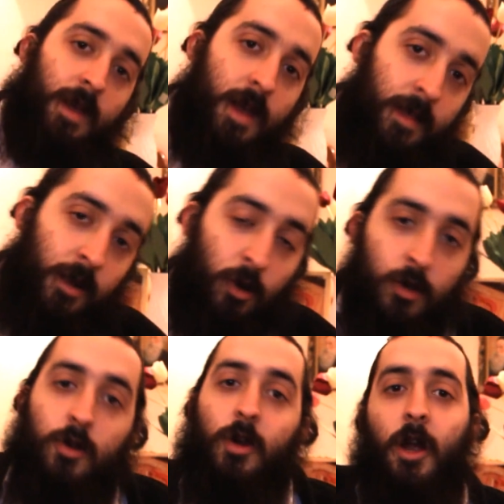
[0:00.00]
And that's
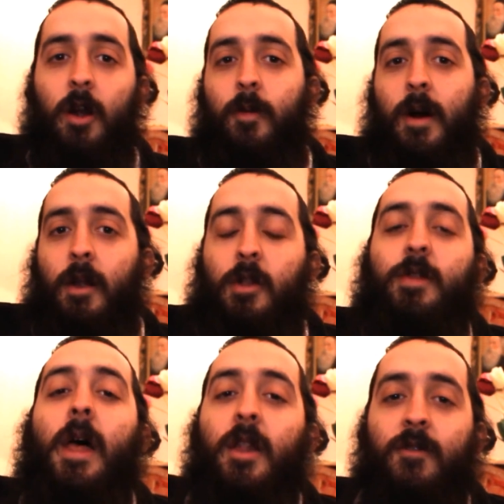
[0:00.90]
all you care about is
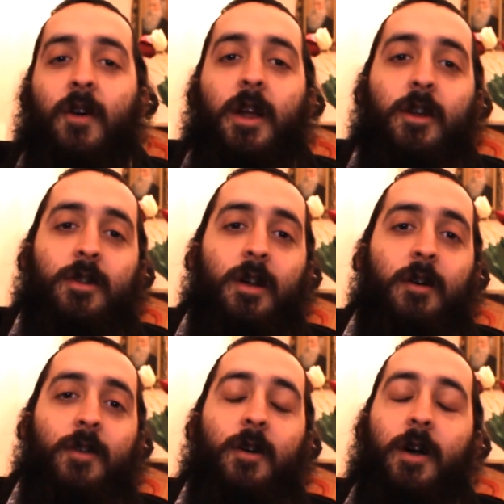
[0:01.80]
satisfying
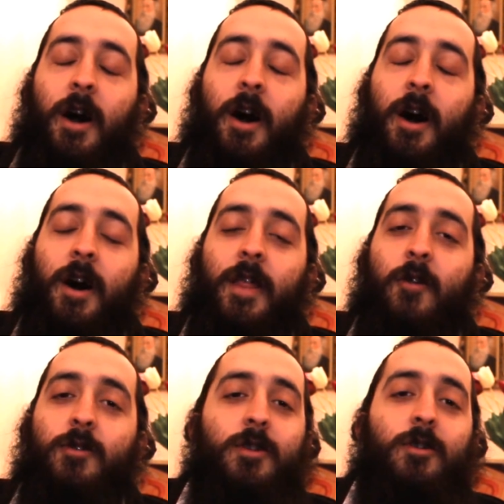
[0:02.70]
yourself and going, ah,
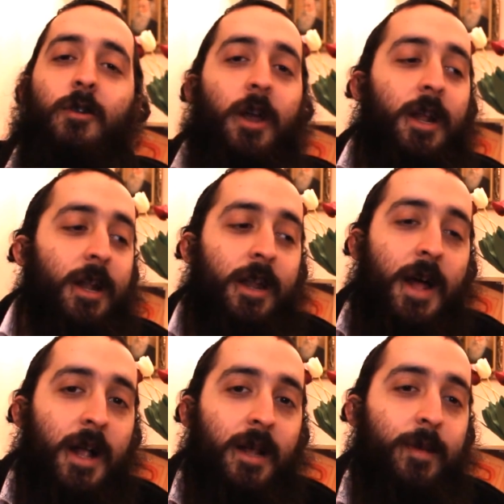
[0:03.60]
that was great.
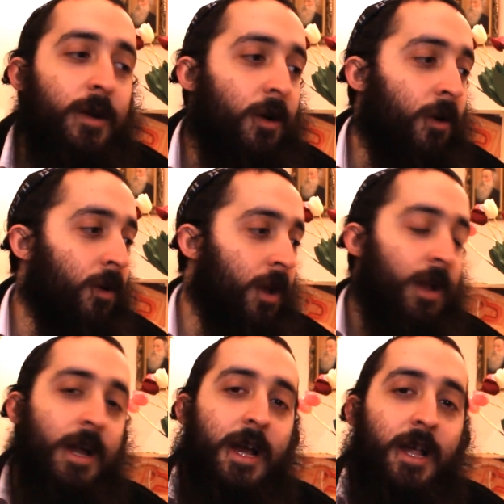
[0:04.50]
Now let me go
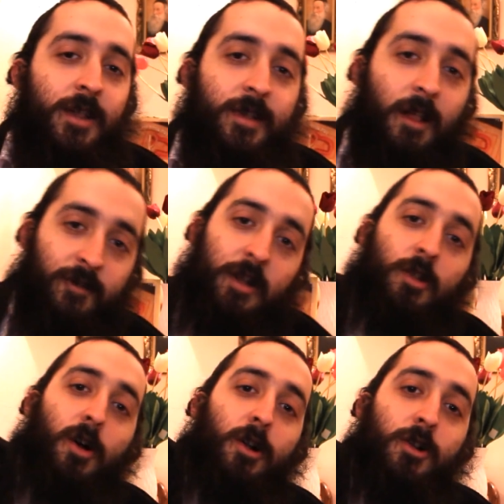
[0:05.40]
self
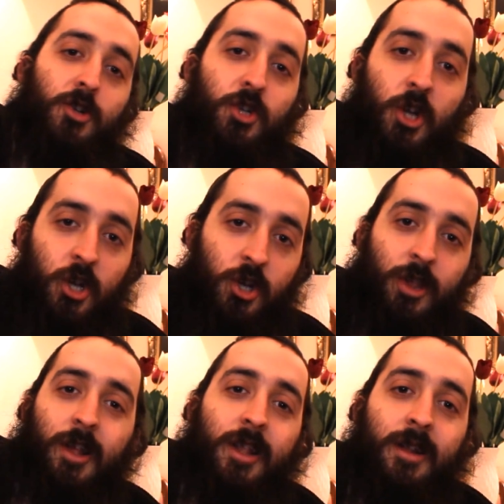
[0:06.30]
indulge
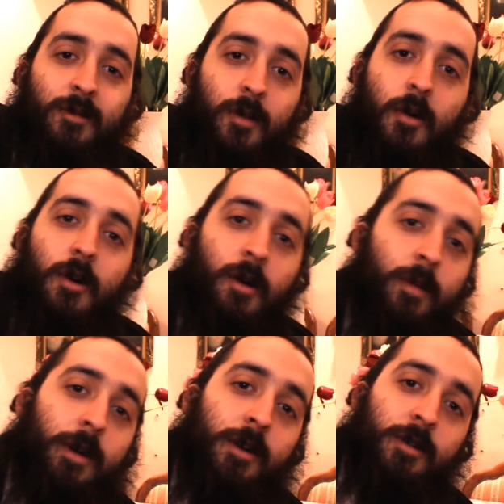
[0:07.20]
just a little more
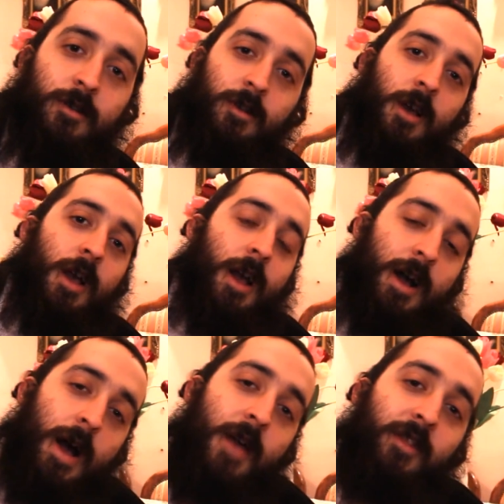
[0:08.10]
because
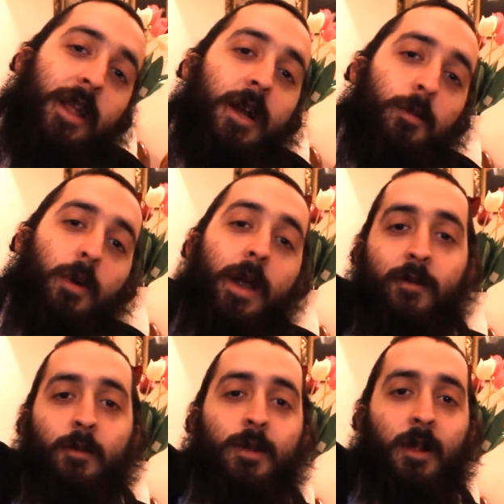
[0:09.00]
I have to take a
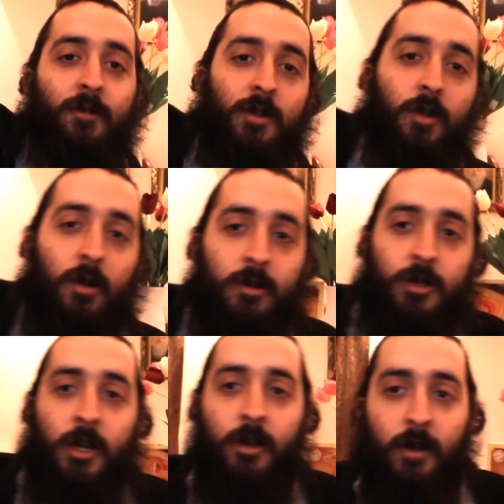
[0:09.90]
break from self
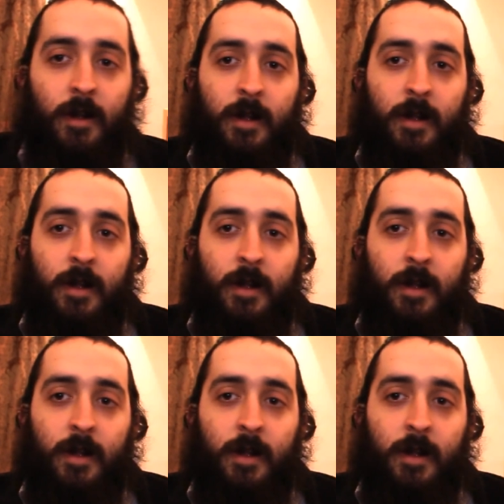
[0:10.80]
indulging.